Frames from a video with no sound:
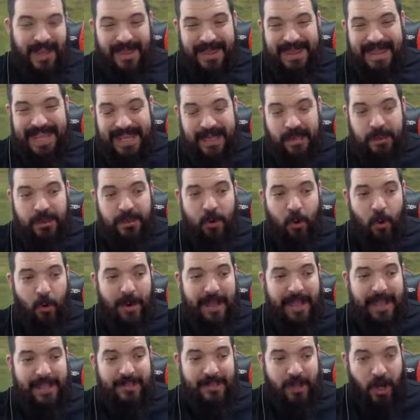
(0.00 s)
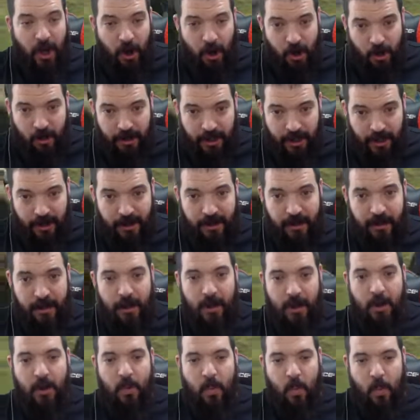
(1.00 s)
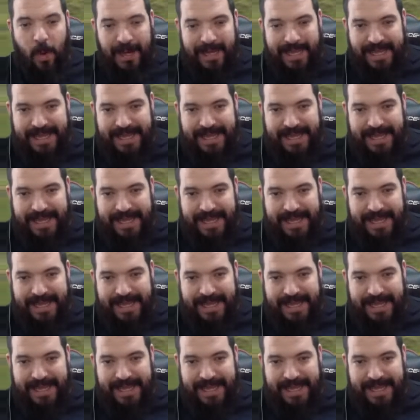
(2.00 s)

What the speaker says: I think Thor hits harder when